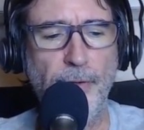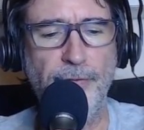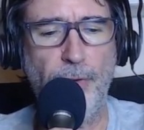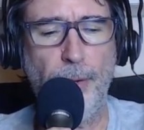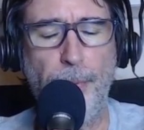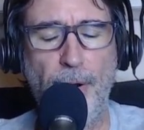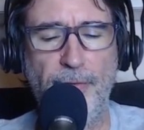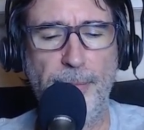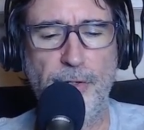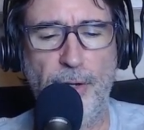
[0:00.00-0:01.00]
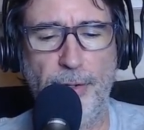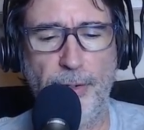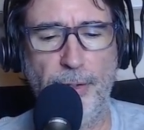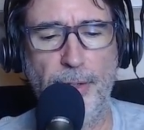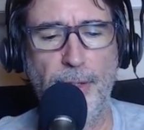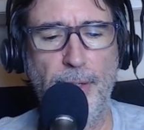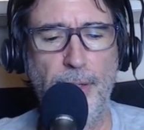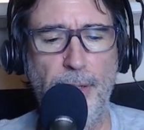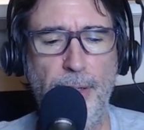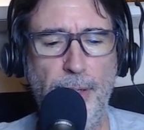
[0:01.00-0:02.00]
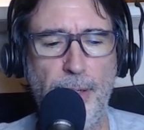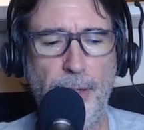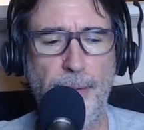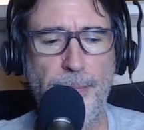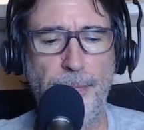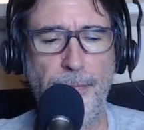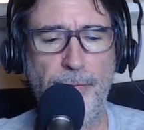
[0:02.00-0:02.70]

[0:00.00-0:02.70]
far apart from each other um,